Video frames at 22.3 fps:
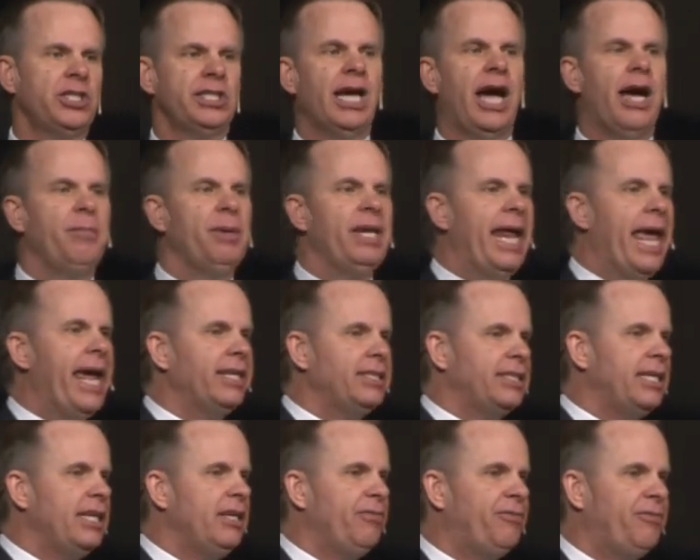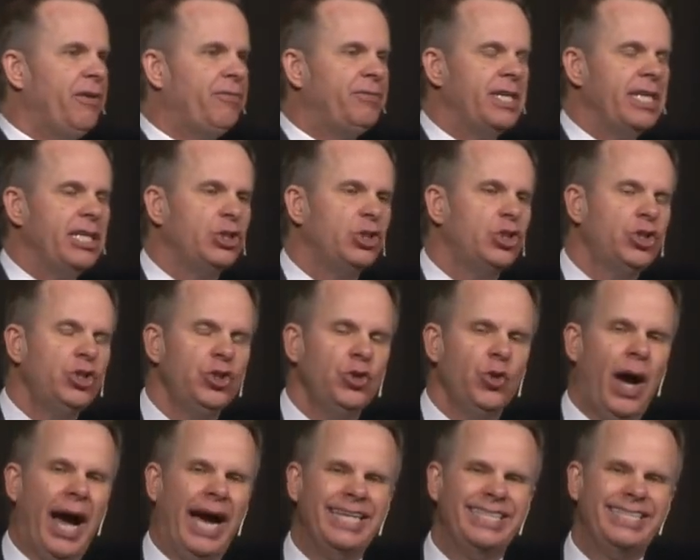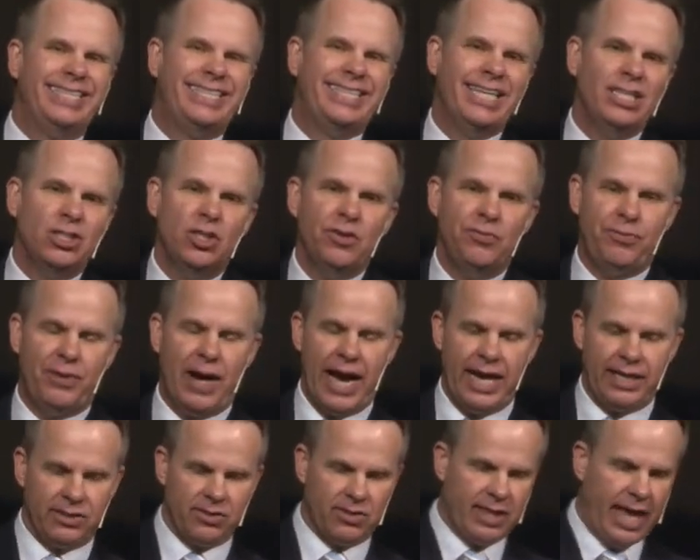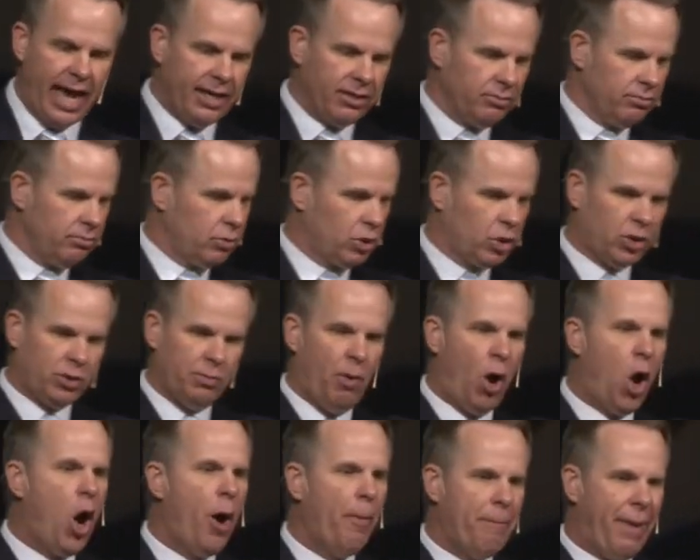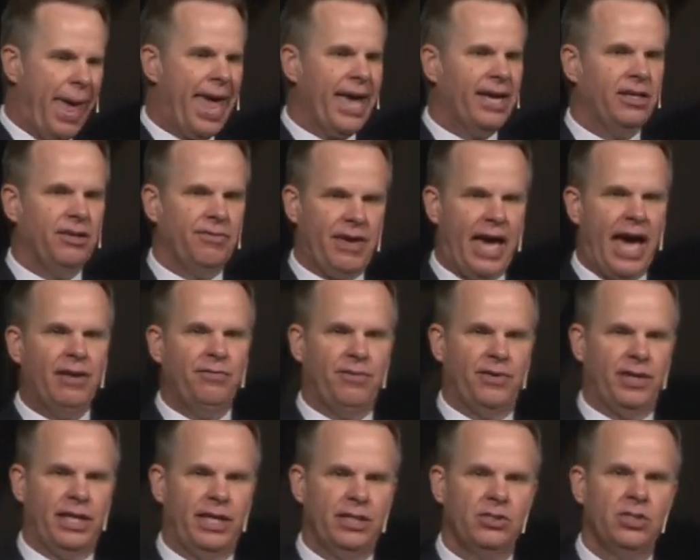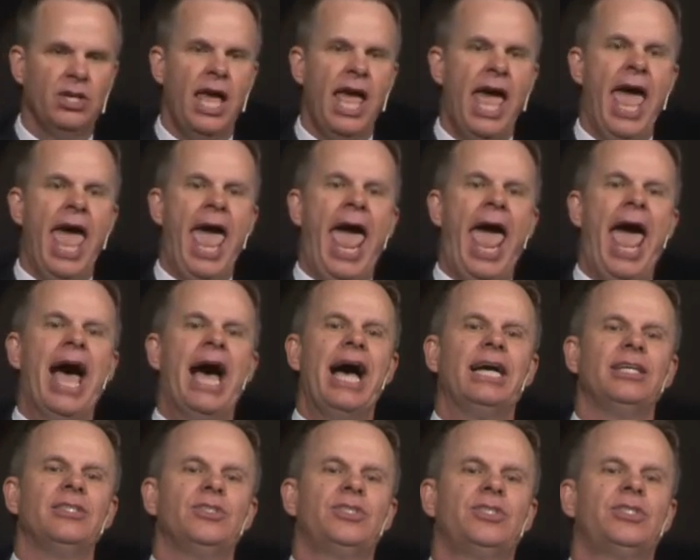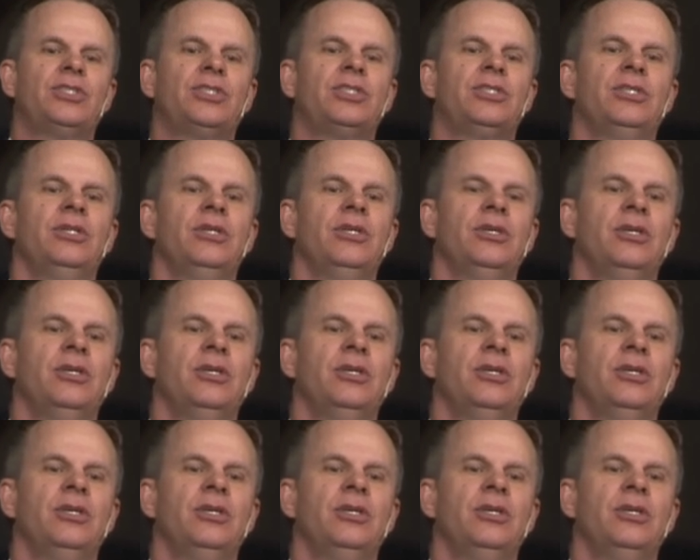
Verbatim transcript: time in 1852, identifies that small band of Adventists as